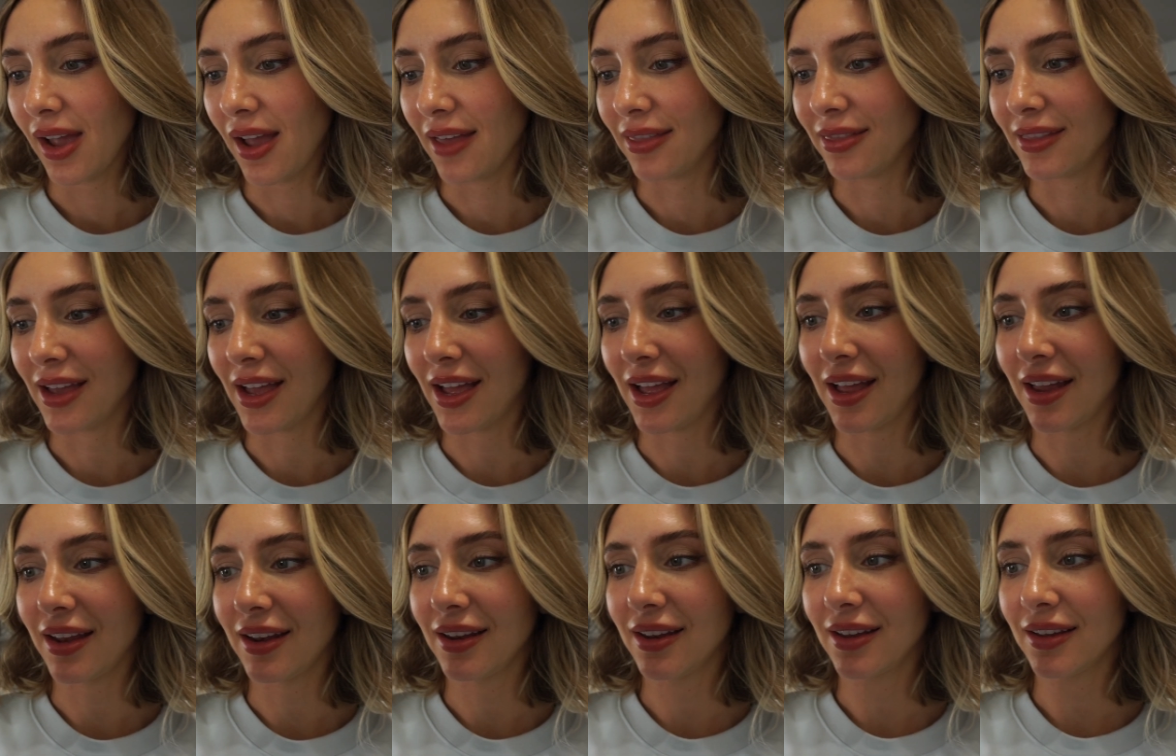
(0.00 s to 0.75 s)
And
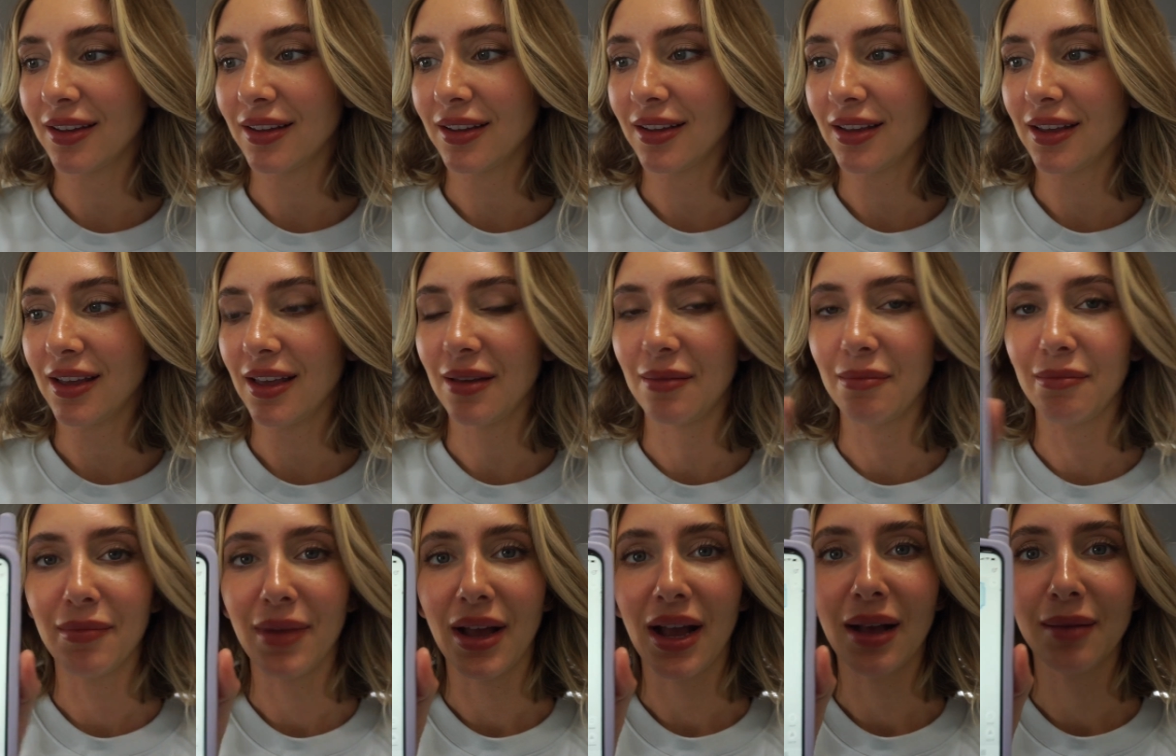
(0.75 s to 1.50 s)
then it
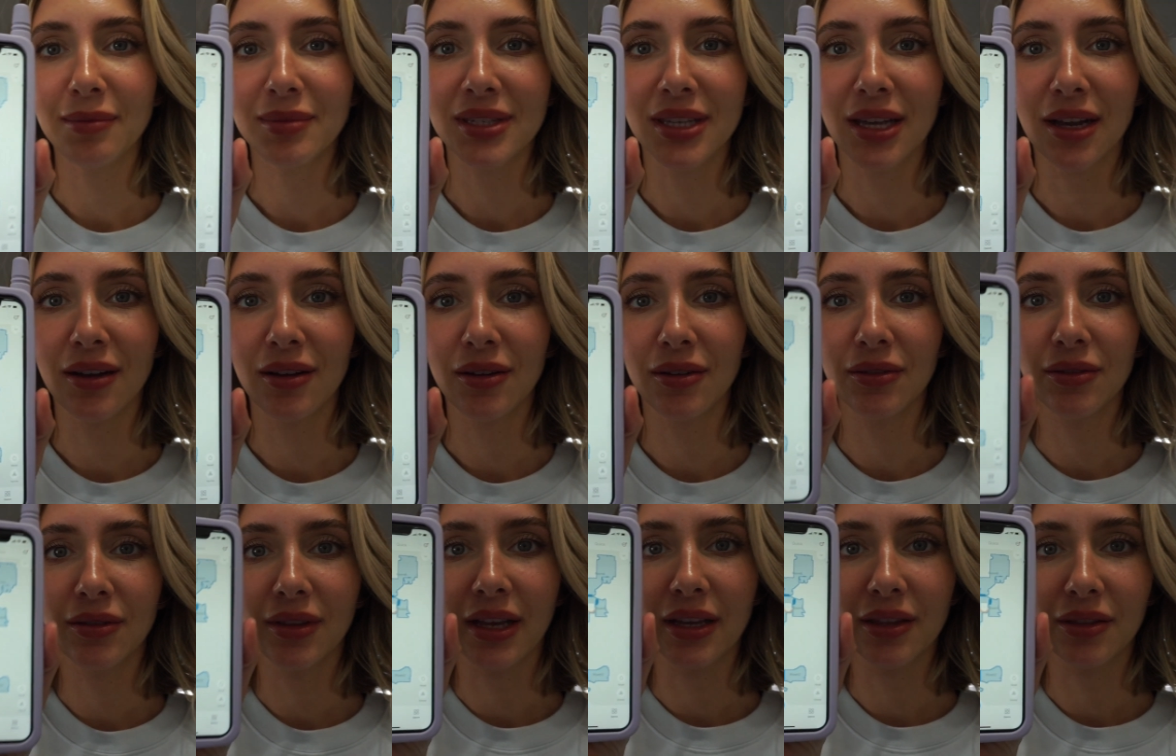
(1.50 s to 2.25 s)
maps
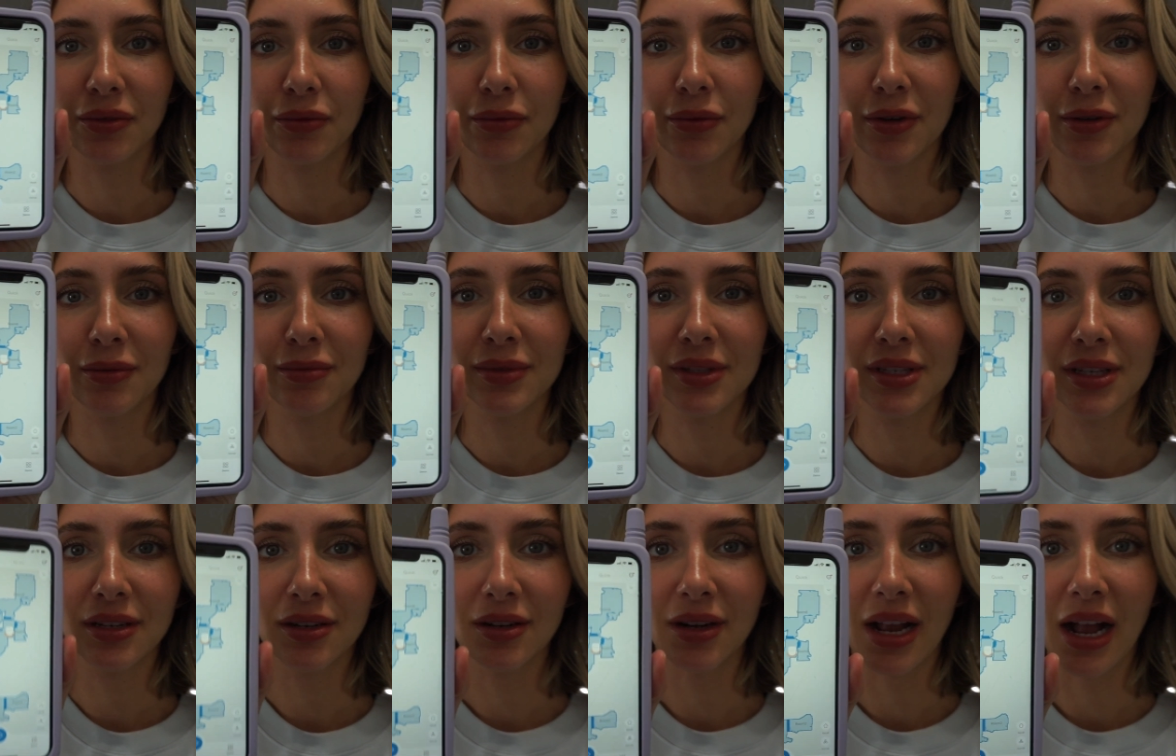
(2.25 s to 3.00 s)
out like the rooms
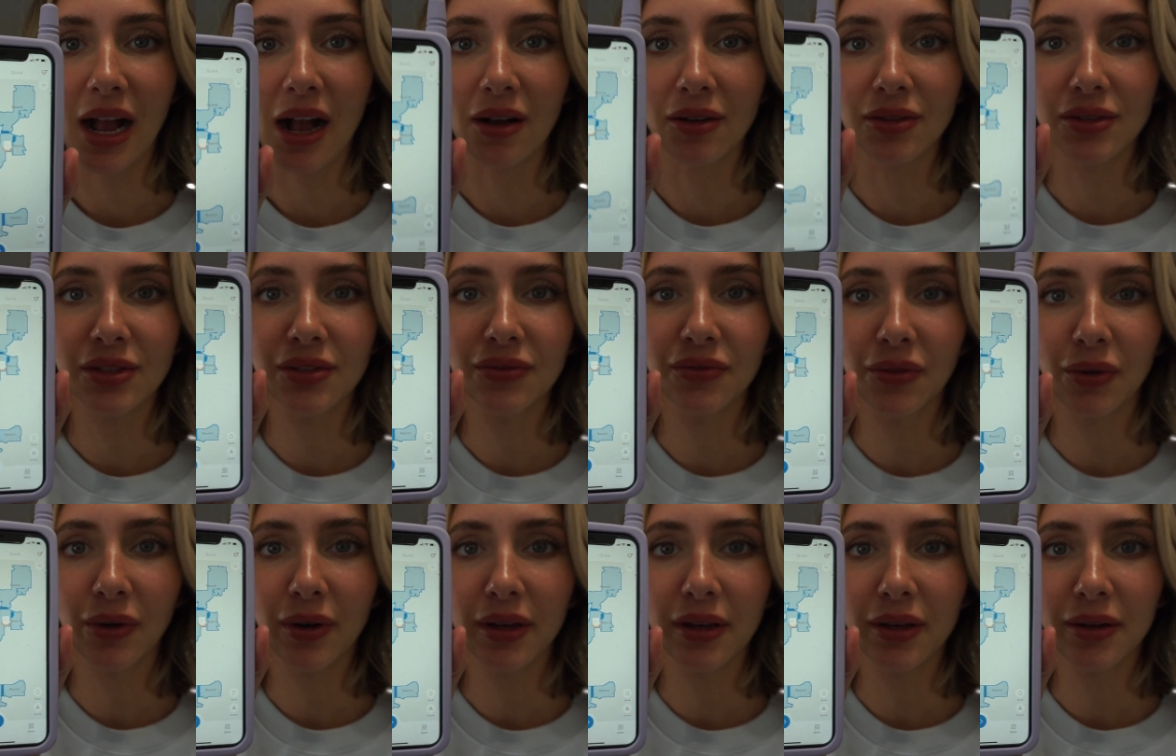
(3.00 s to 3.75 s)
in your house
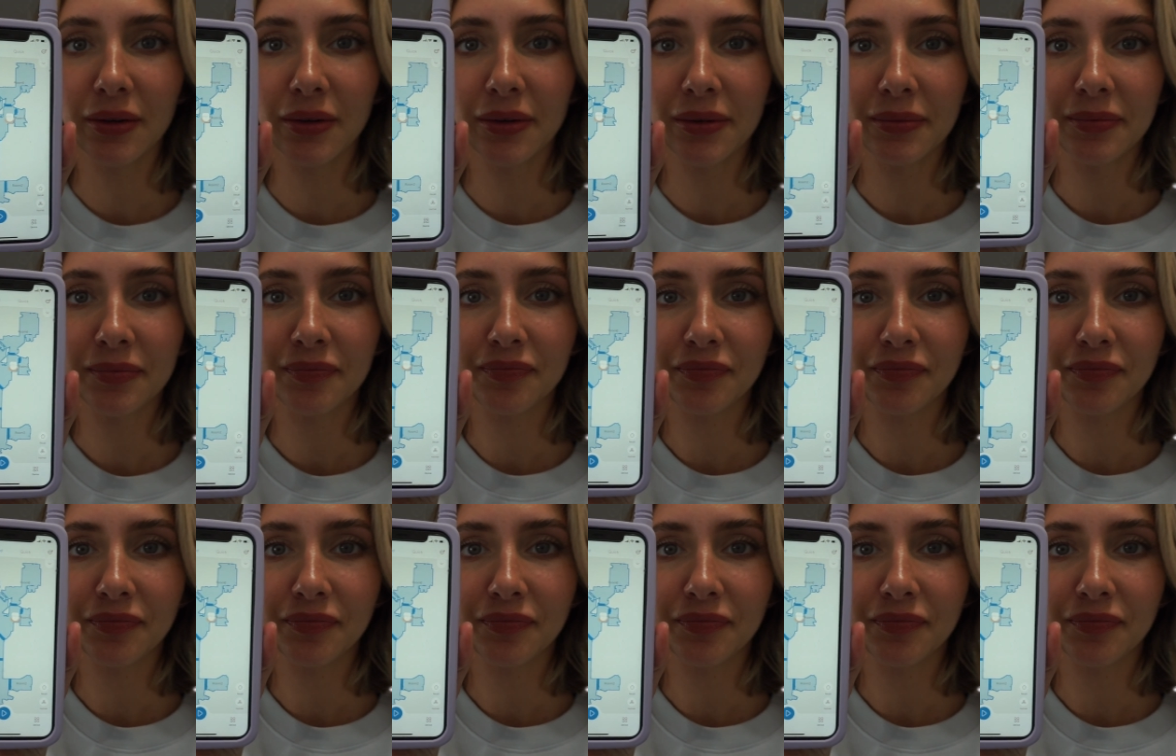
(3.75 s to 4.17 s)
for you.